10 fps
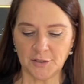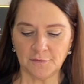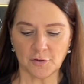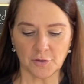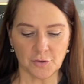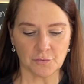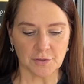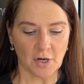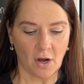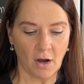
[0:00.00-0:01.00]
you've got your
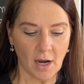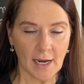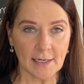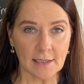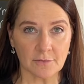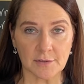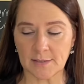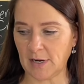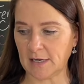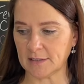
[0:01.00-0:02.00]
tiny little
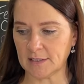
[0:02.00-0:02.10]
sprouts